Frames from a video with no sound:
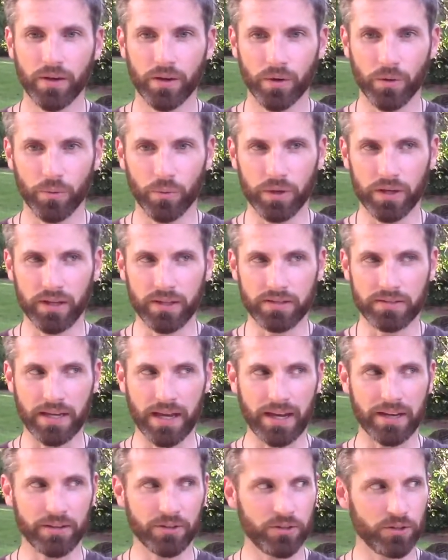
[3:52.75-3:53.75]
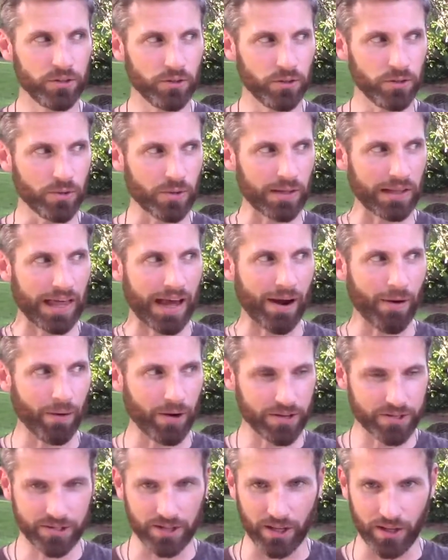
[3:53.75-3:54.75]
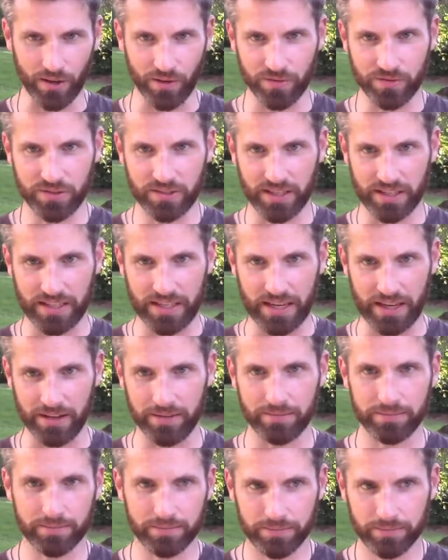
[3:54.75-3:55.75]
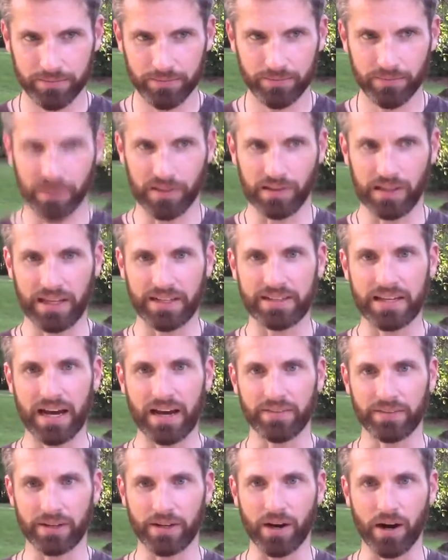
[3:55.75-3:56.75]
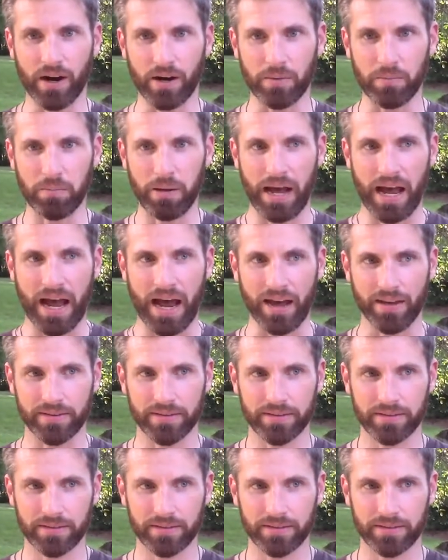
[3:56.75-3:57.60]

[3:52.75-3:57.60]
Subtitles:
we tend to allow ourselves to get led down the garden path.